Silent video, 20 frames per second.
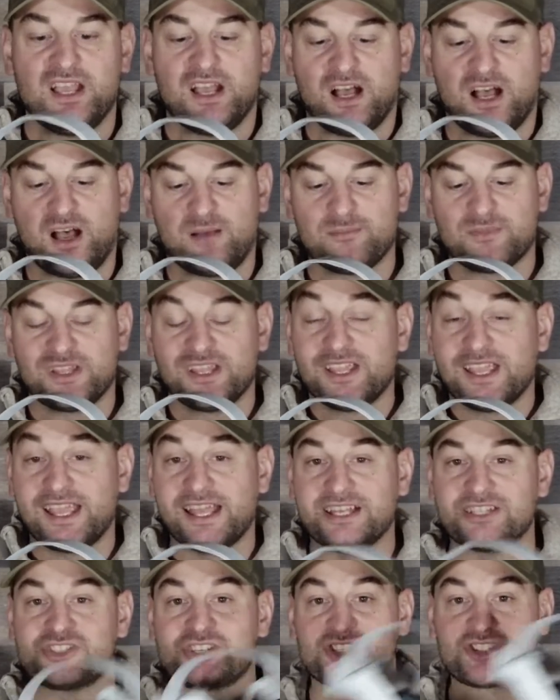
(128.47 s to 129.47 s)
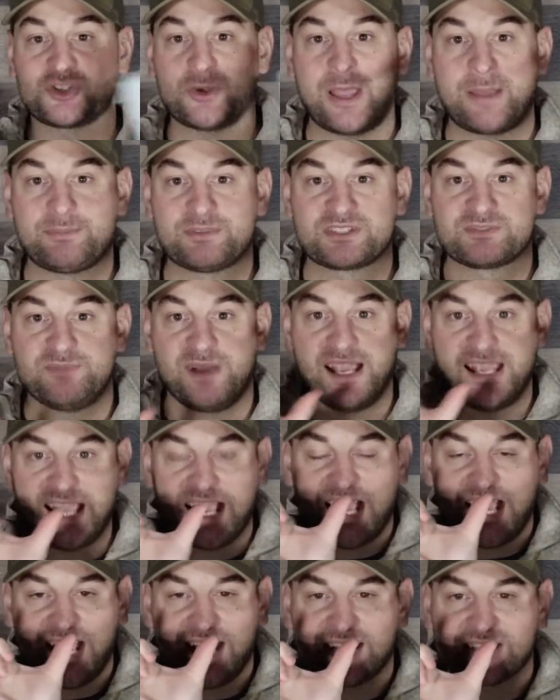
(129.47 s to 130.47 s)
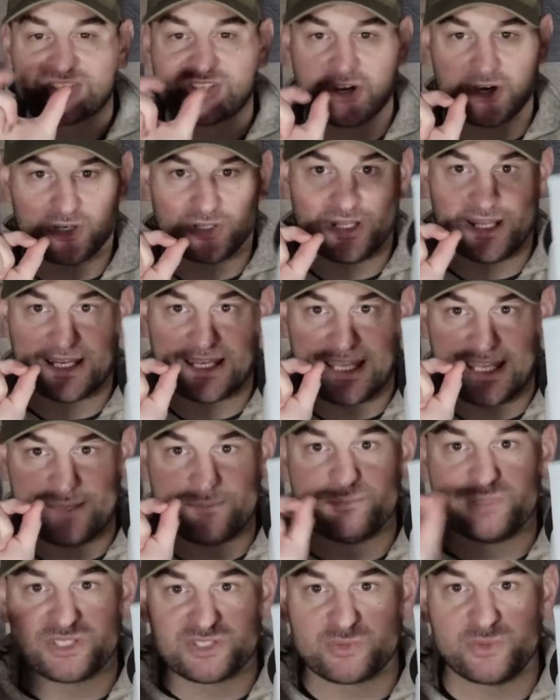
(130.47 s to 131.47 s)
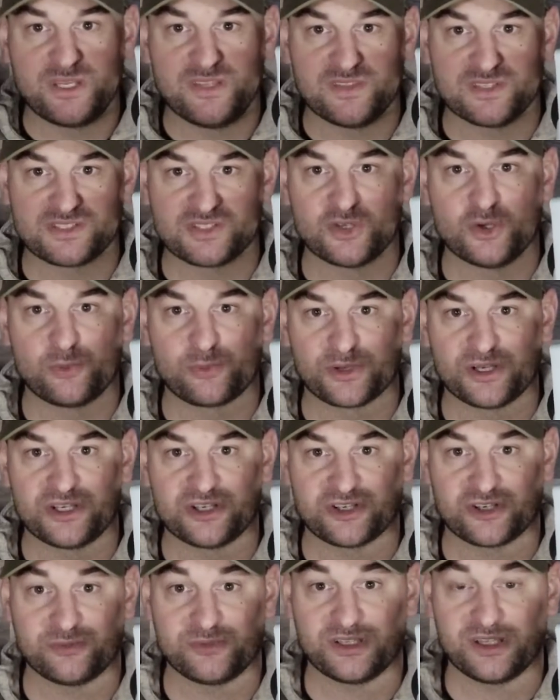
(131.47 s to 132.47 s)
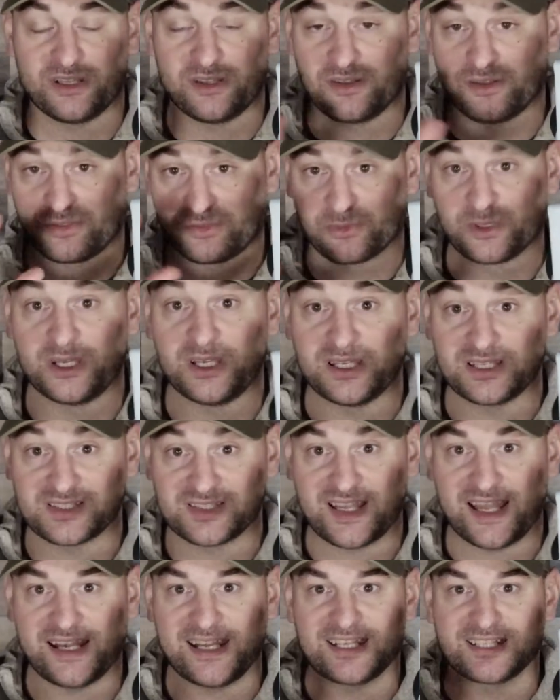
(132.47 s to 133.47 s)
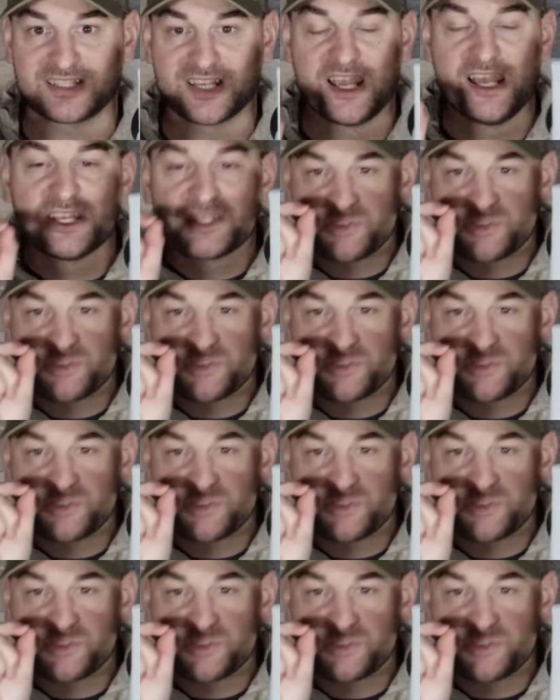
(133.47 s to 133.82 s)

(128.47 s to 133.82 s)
And it just so happens my eyes are like in between the three settings.